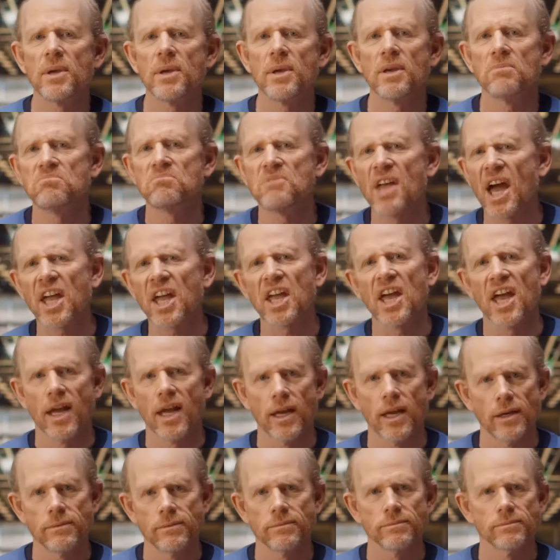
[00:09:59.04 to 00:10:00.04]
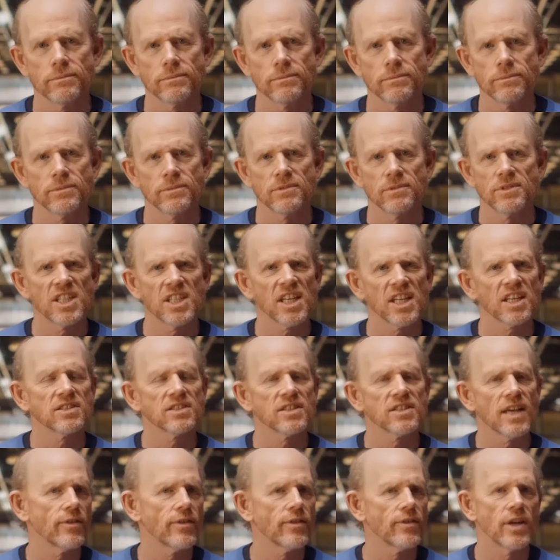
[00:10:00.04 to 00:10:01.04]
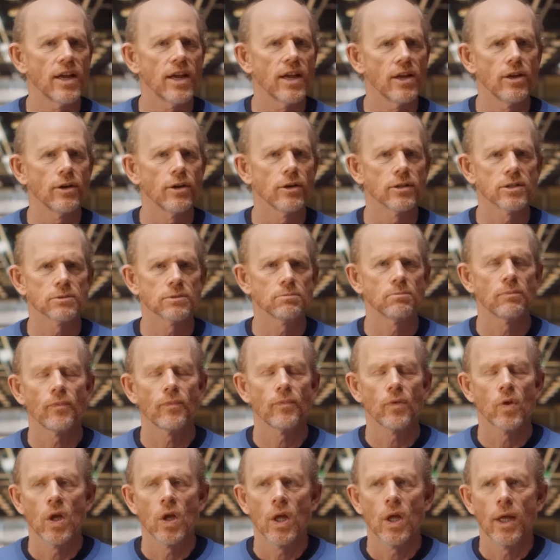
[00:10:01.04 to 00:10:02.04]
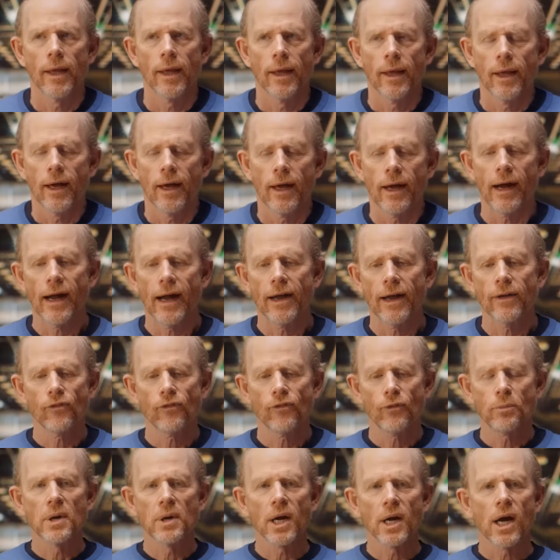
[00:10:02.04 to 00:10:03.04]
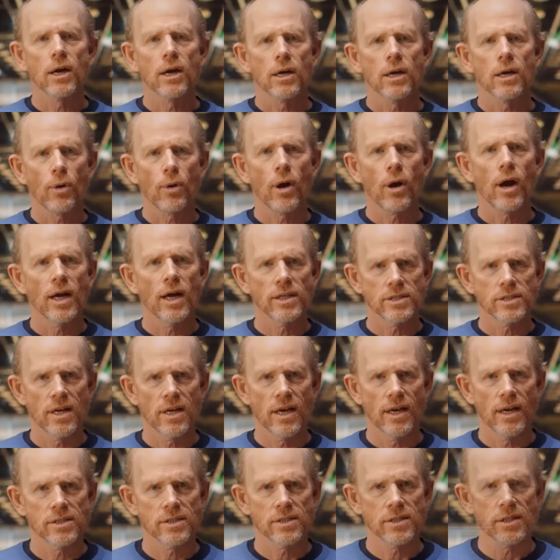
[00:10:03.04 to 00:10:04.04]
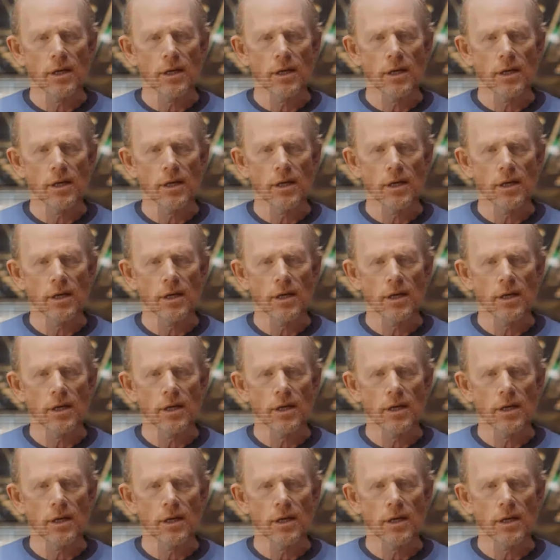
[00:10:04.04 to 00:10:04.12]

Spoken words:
forge a stronger connection with the audience. Research helps determine what kind